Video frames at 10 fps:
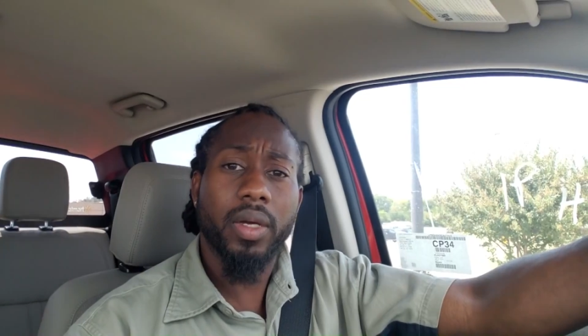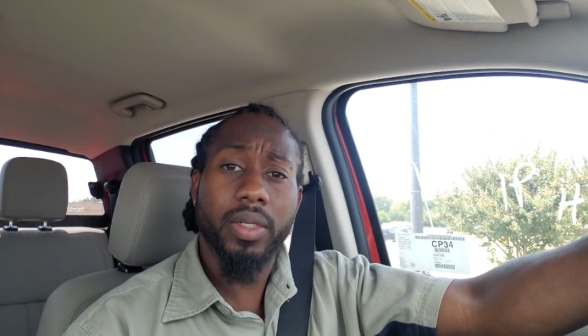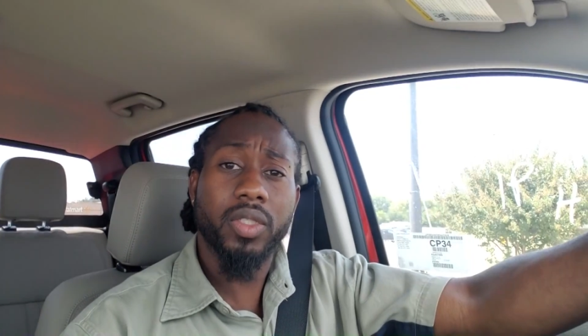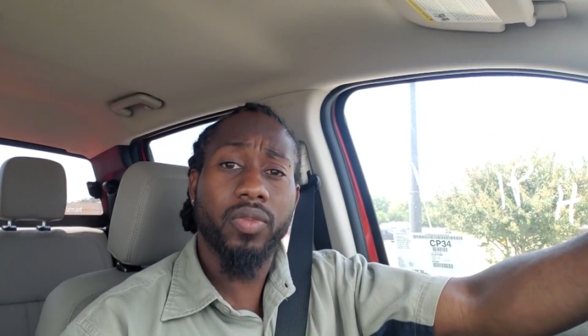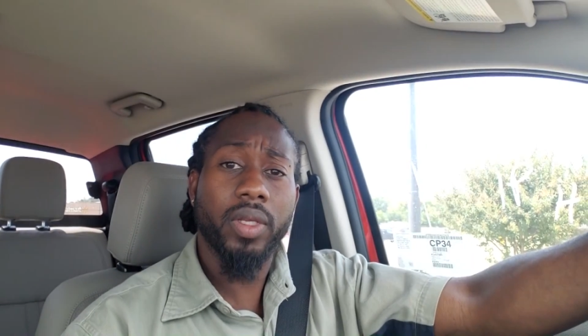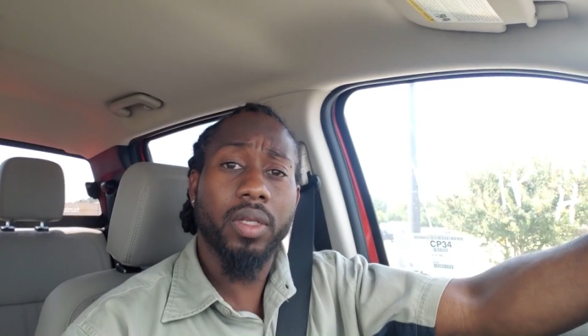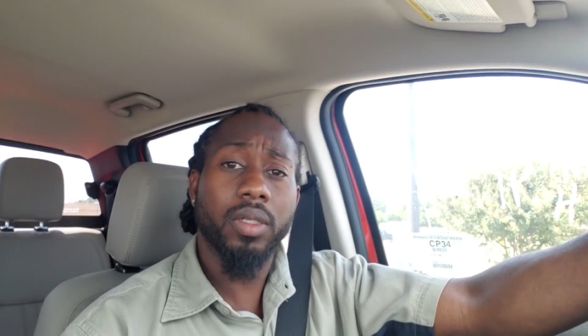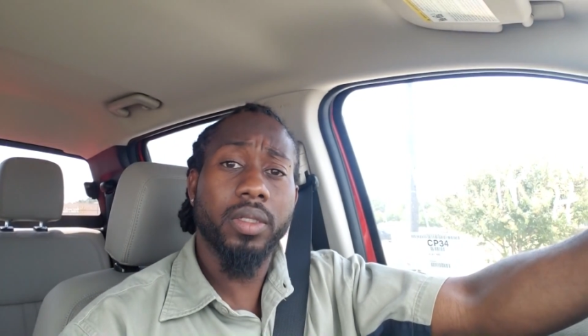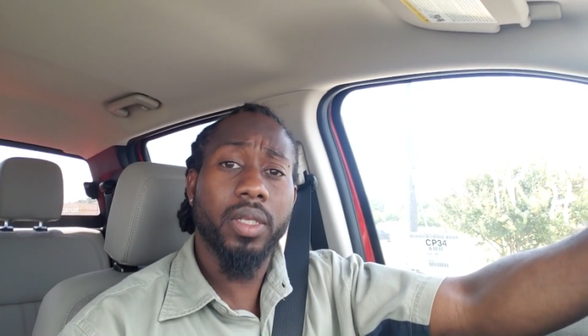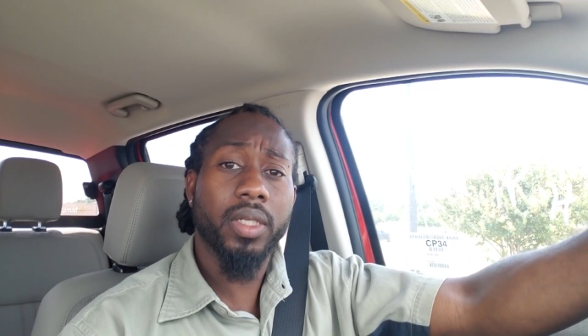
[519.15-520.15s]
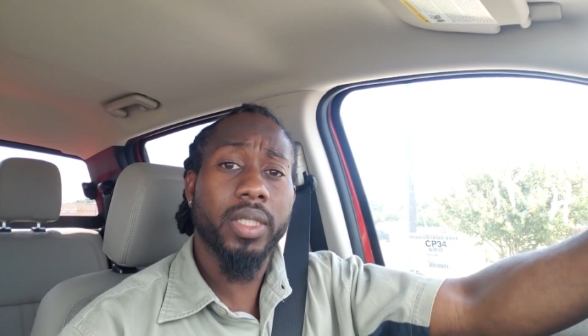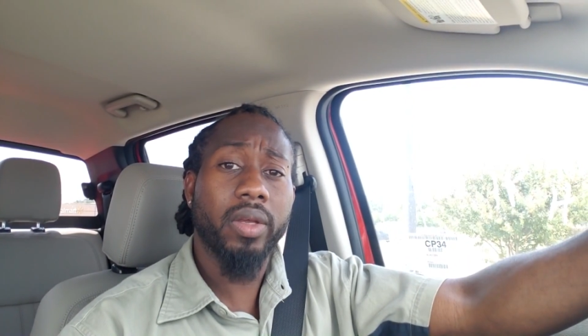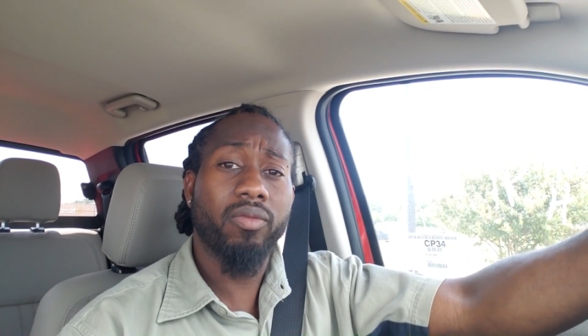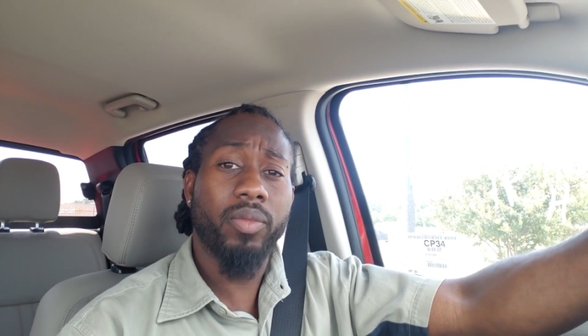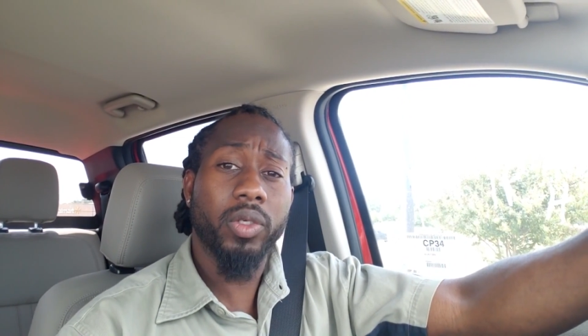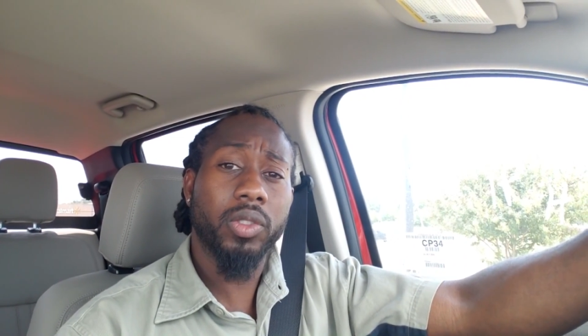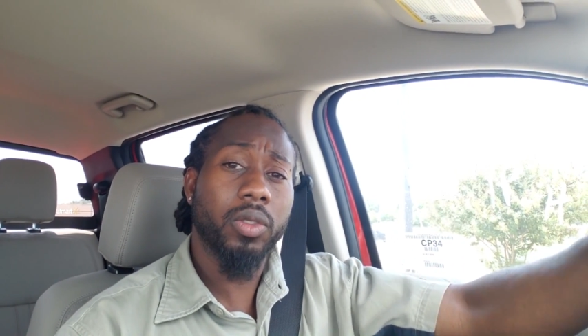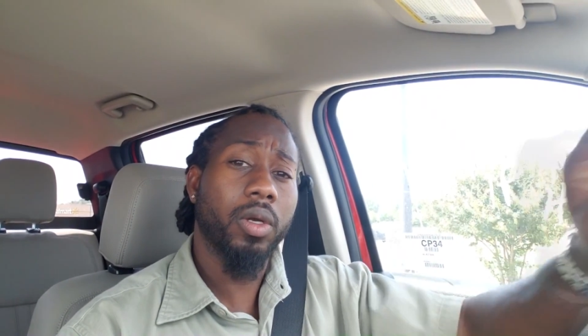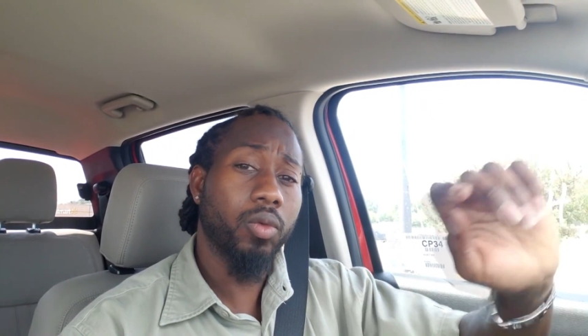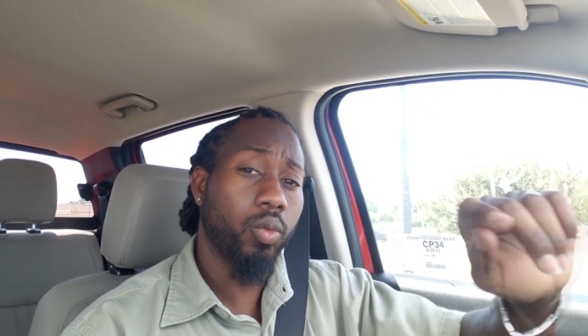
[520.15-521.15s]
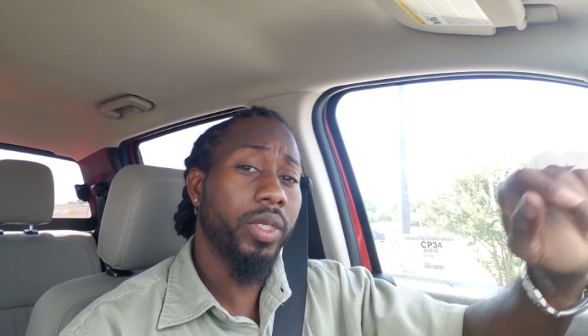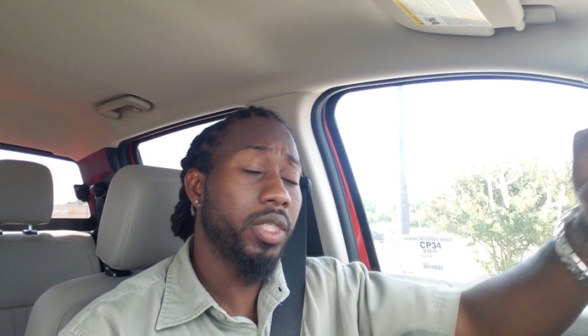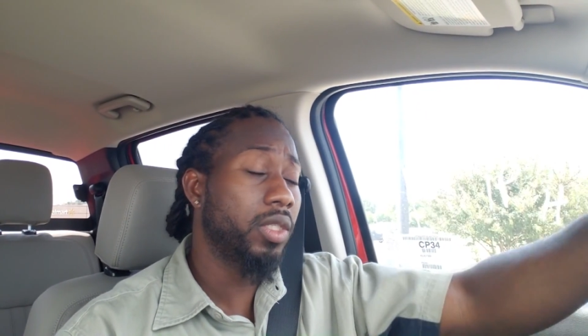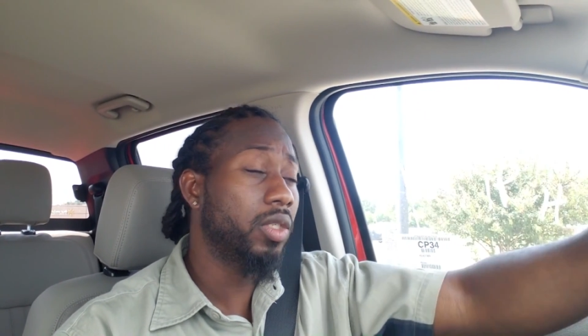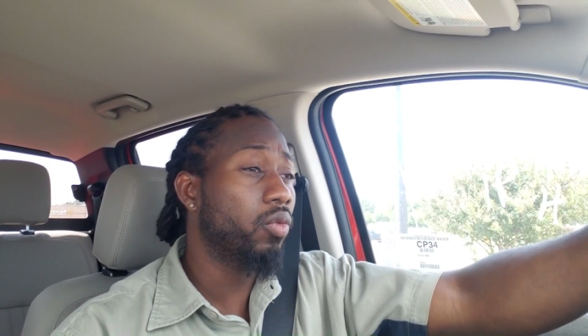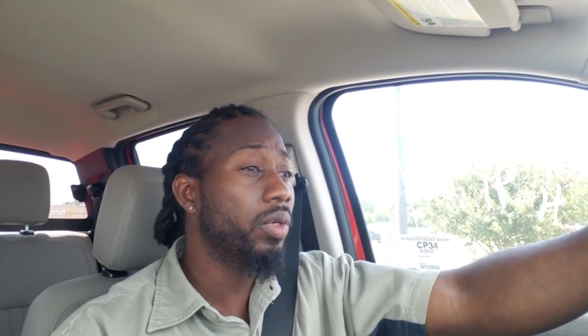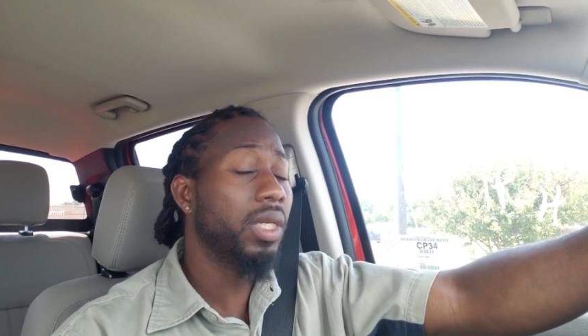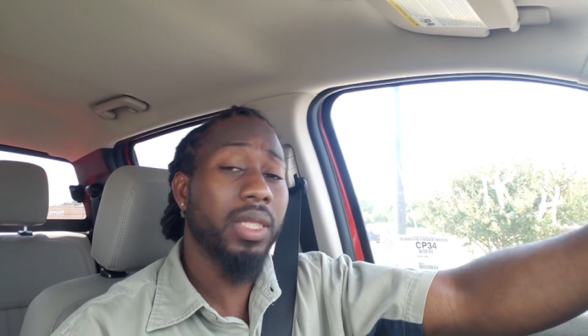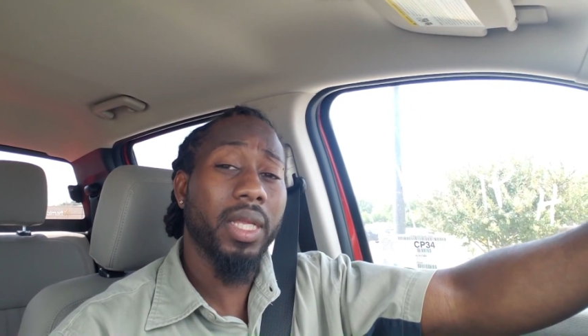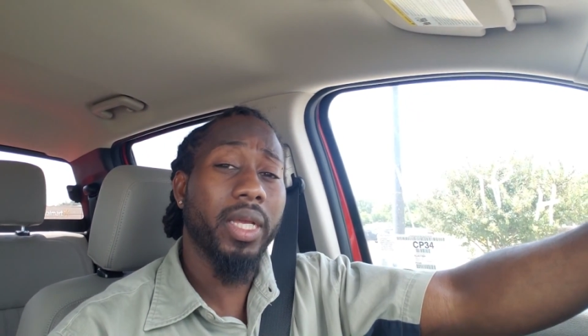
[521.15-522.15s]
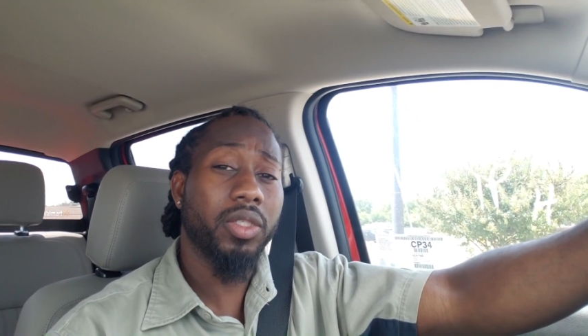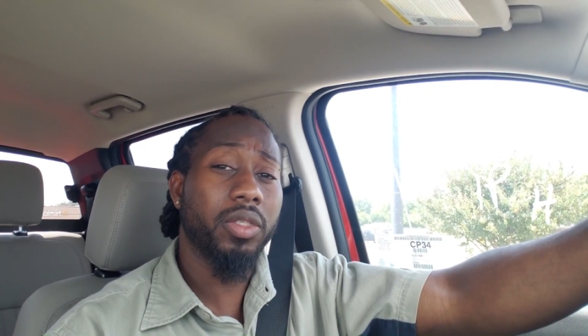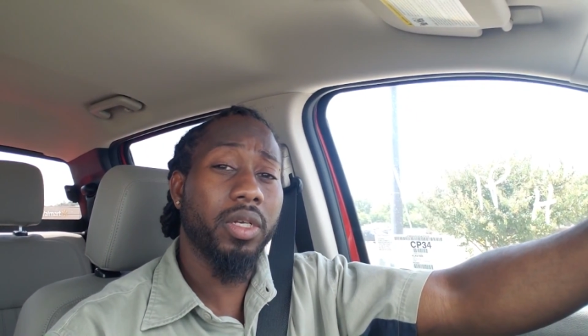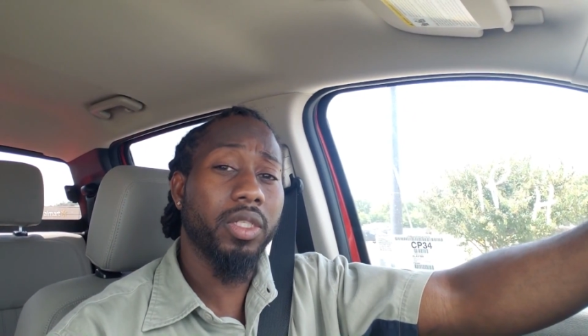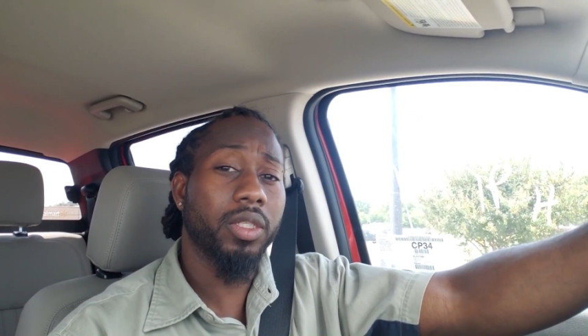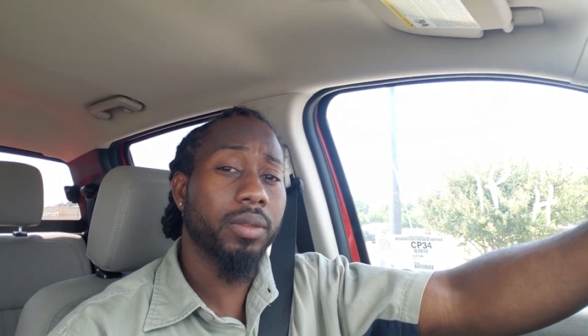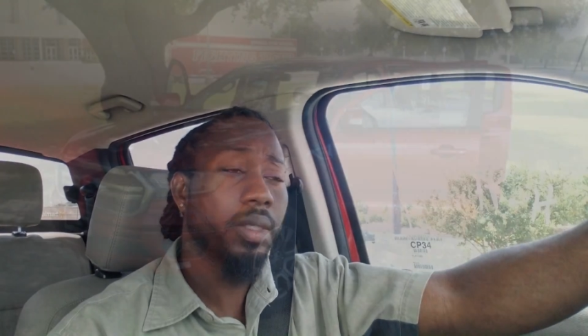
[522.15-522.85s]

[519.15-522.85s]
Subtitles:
this vehicle does have push start, which is a really nice touch.